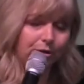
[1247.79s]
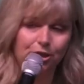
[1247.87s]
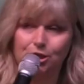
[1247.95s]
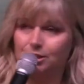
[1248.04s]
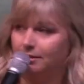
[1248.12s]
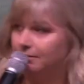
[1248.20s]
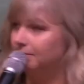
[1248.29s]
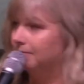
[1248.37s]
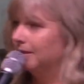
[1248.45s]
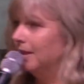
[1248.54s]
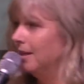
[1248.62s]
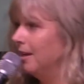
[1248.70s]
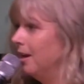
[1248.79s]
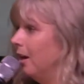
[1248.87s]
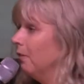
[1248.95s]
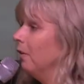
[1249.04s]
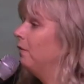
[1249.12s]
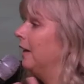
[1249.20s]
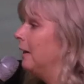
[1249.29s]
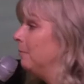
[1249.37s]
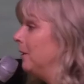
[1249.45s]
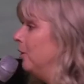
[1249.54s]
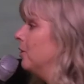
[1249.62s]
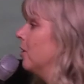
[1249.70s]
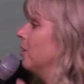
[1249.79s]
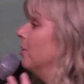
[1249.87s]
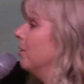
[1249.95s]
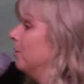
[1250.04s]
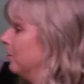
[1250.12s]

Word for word: Christian. I've got family who don't know